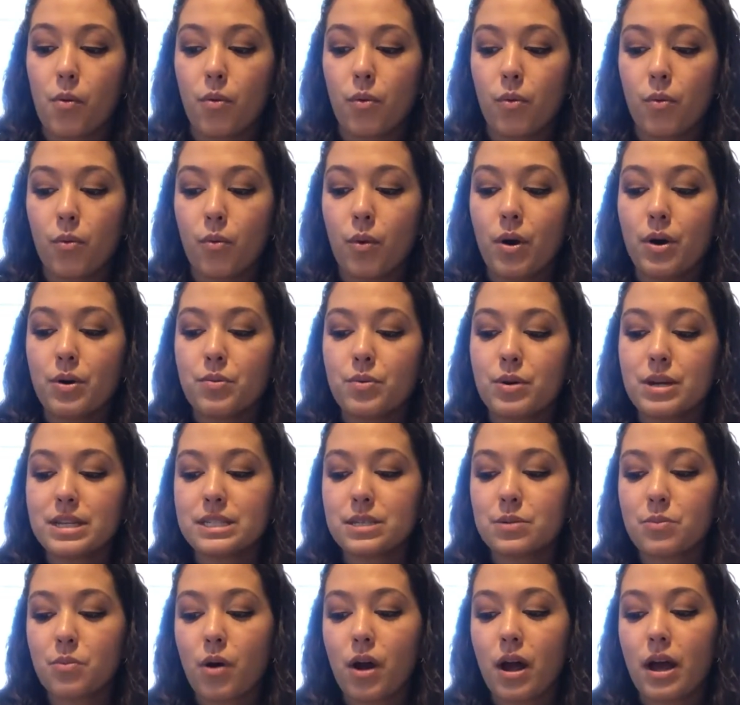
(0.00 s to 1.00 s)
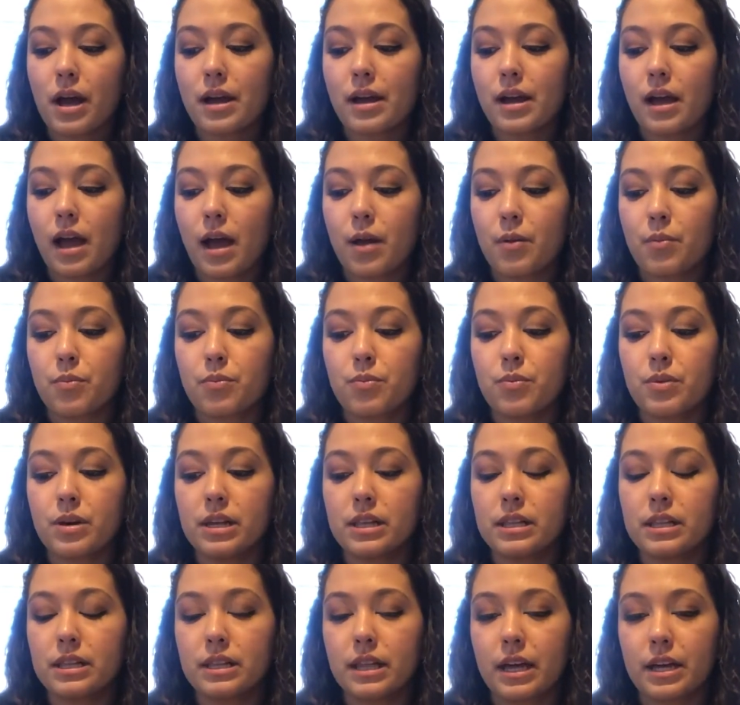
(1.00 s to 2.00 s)
One reason why I
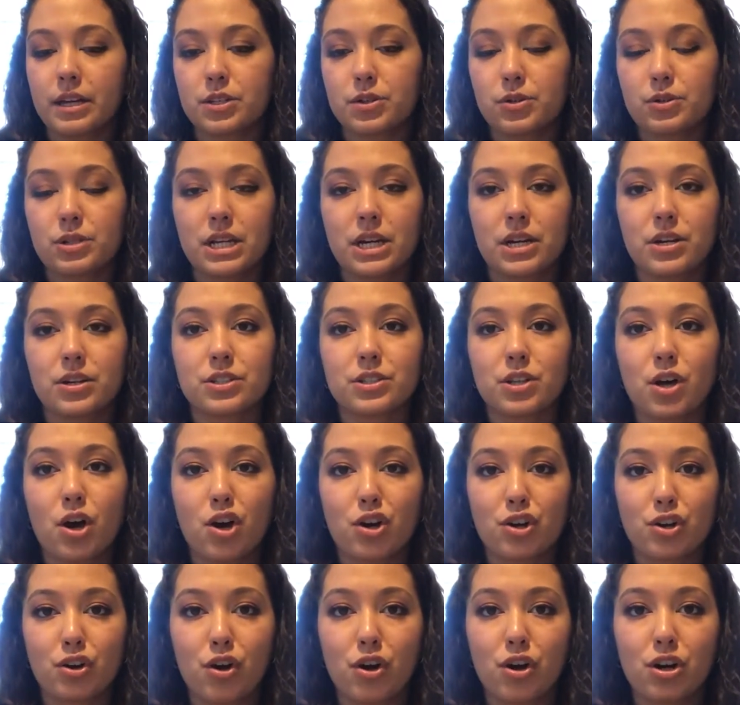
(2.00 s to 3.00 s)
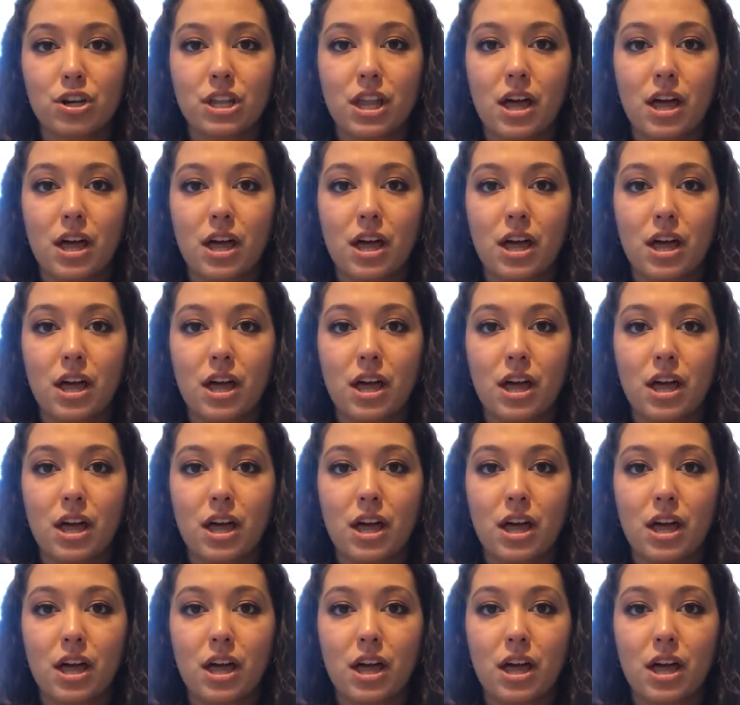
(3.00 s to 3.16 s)
really like doTERRA's OnGuard